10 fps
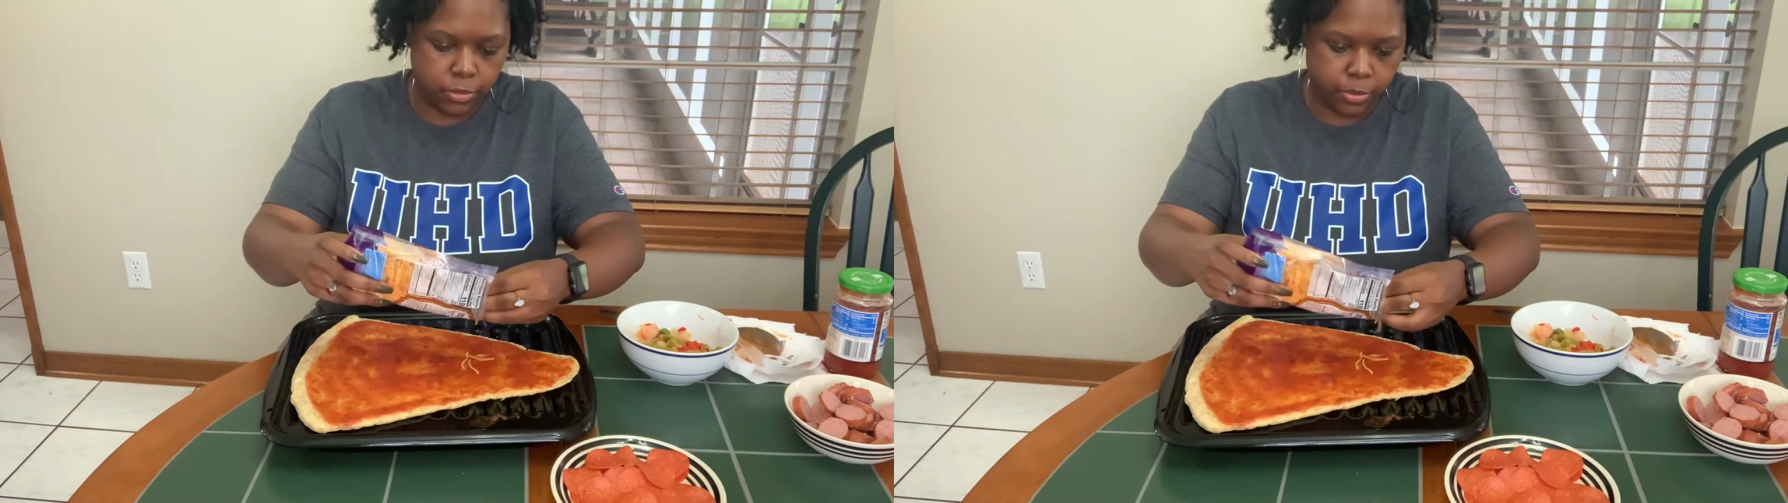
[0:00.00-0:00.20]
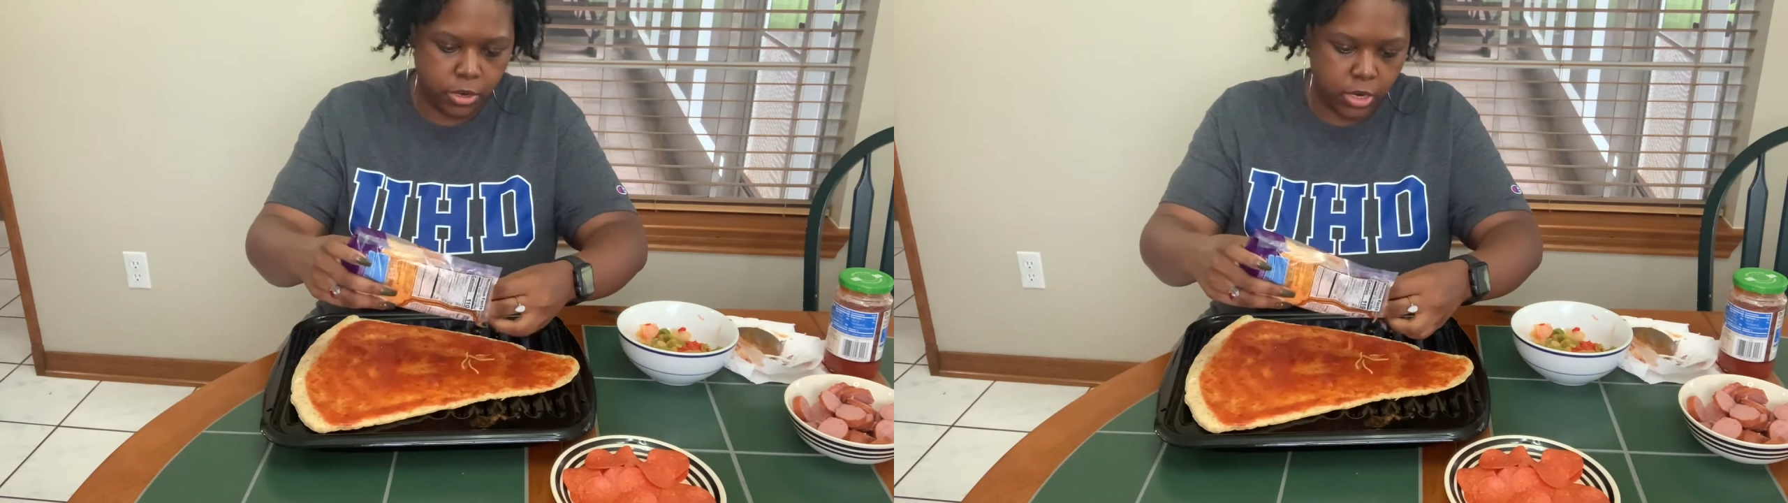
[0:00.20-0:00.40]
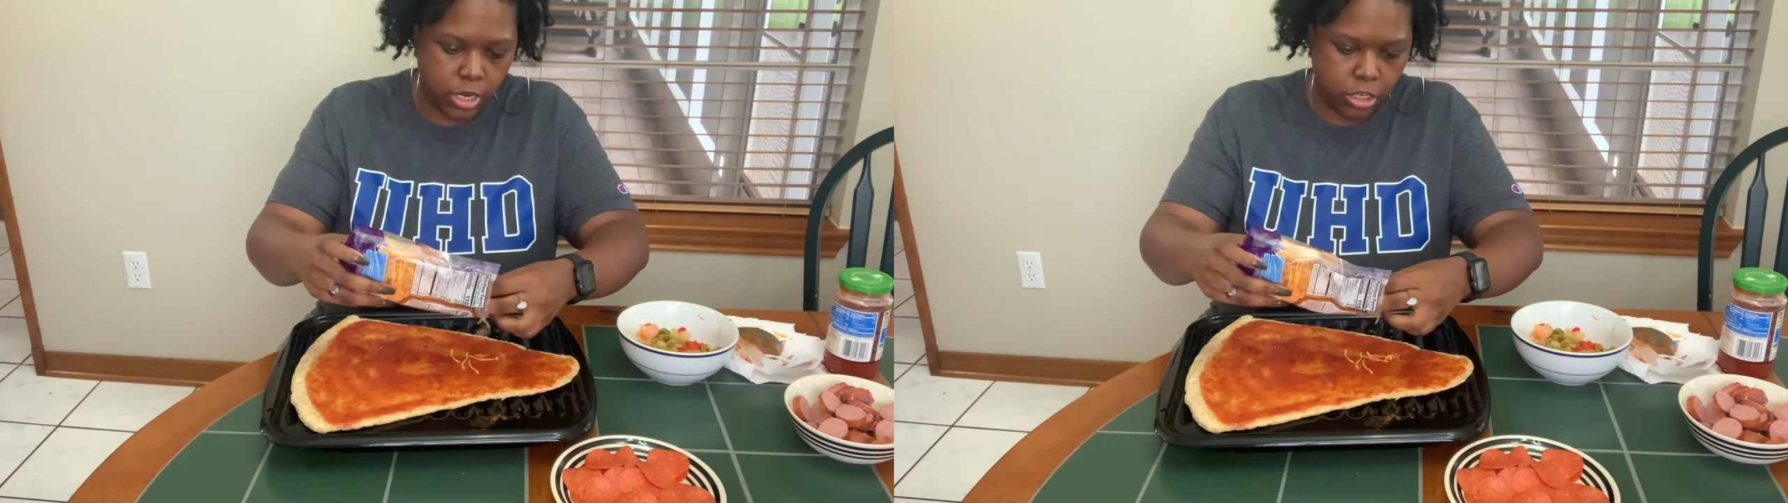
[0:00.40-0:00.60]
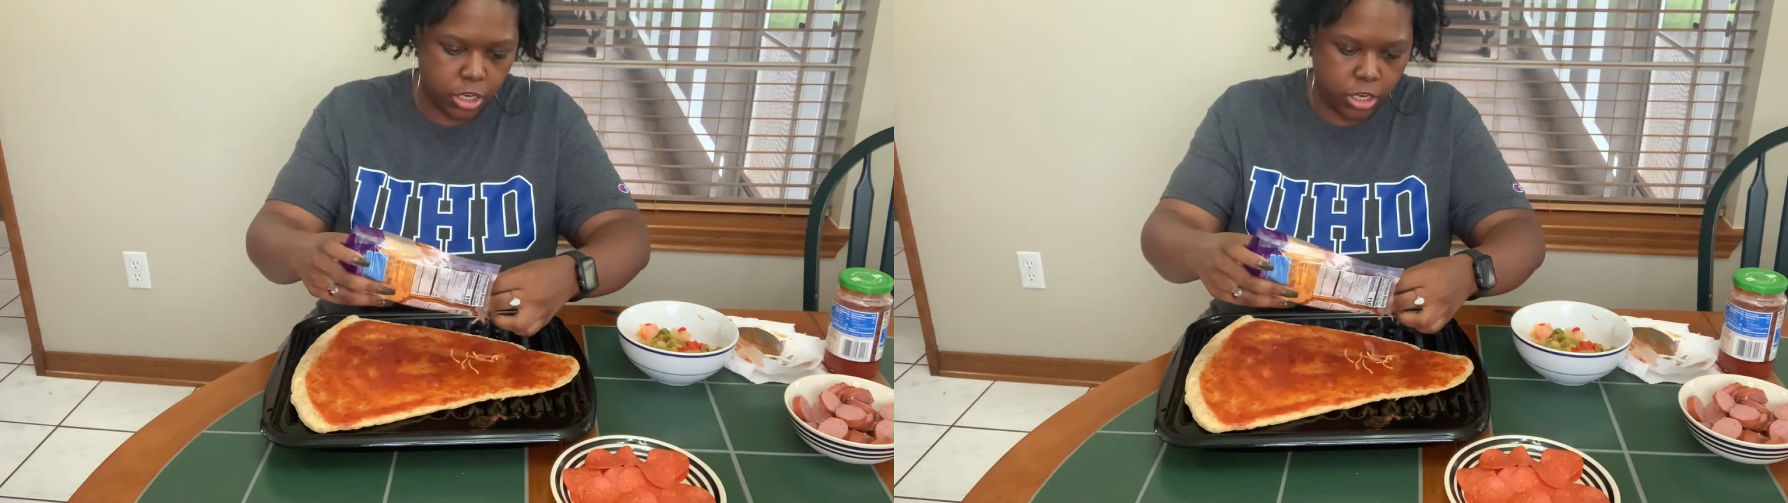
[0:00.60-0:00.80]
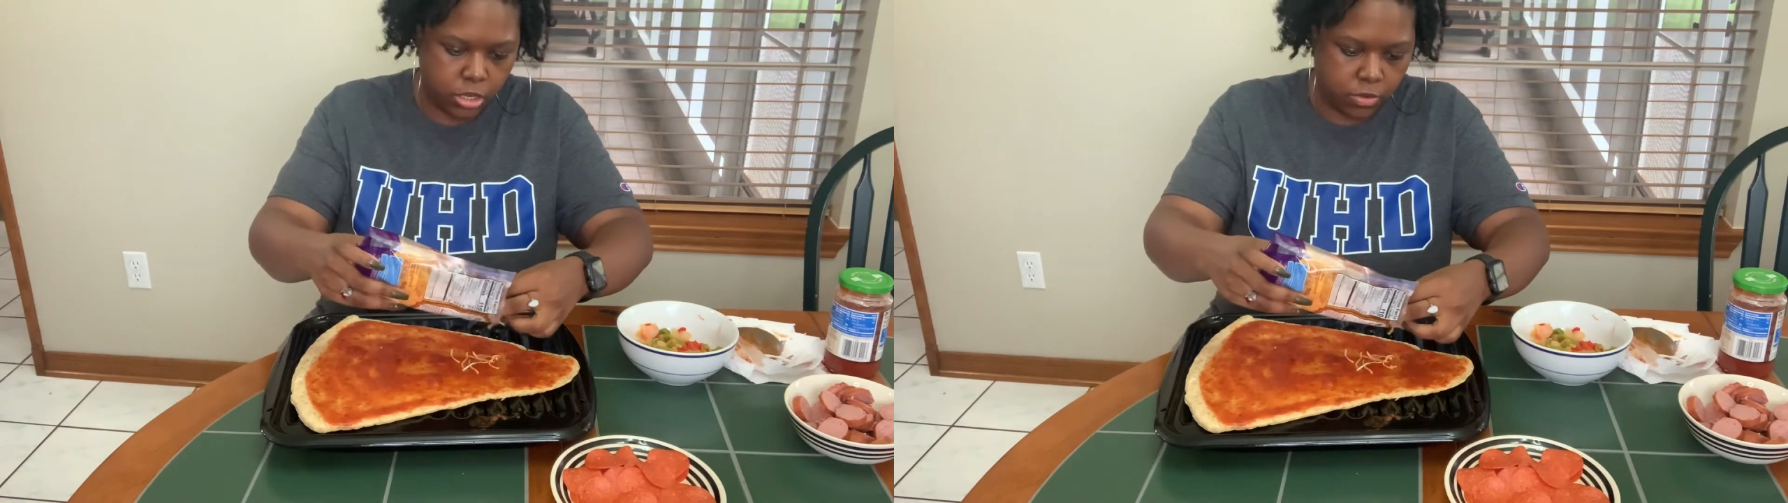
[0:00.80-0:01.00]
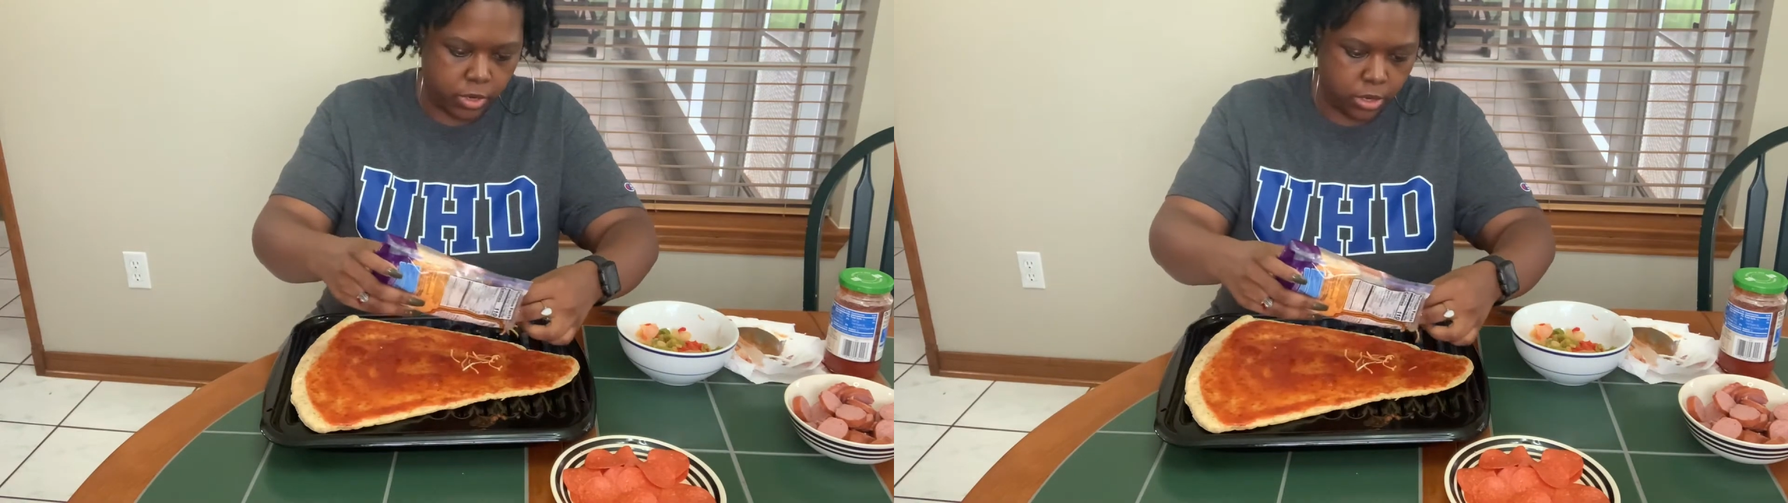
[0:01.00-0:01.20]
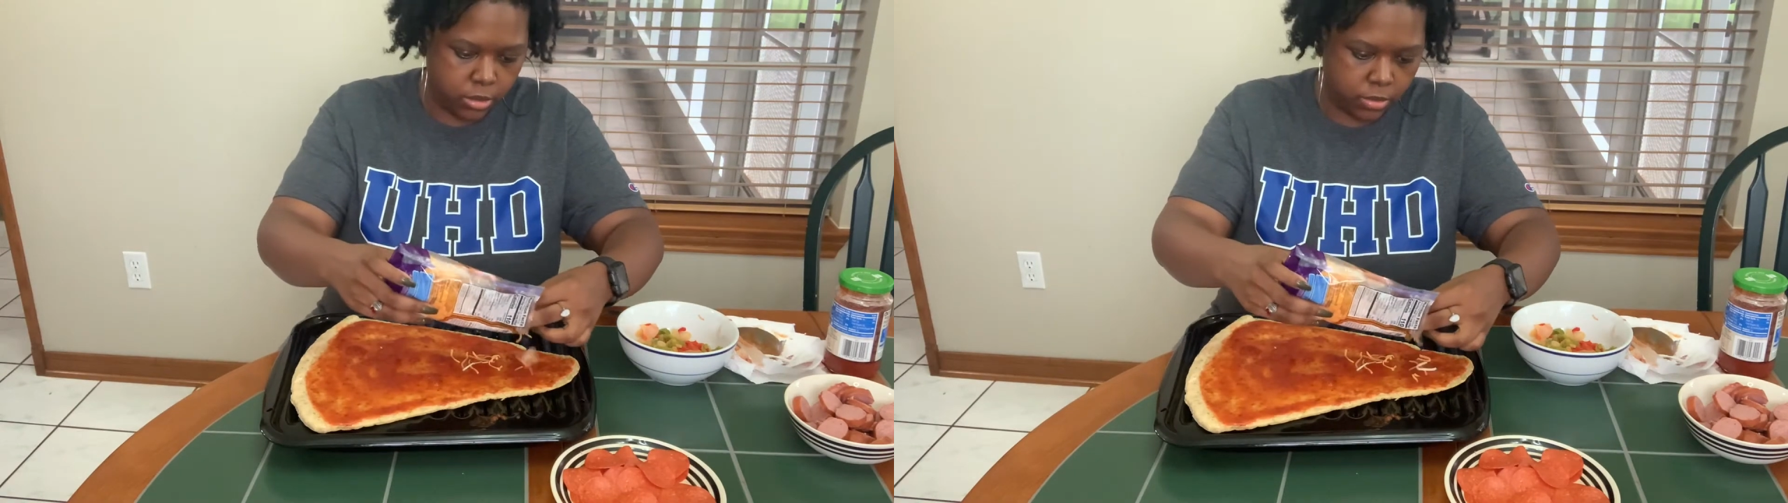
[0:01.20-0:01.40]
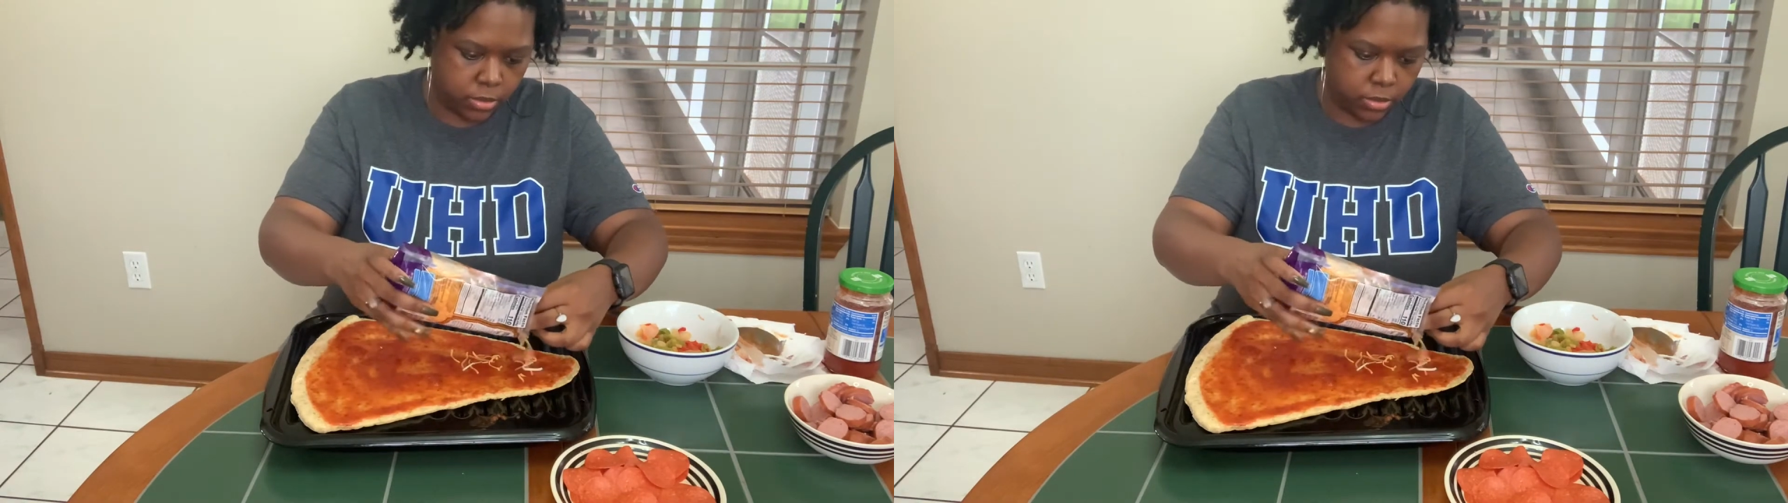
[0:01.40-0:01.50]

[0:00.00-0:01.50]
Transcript: Sprinkle that cheese on there.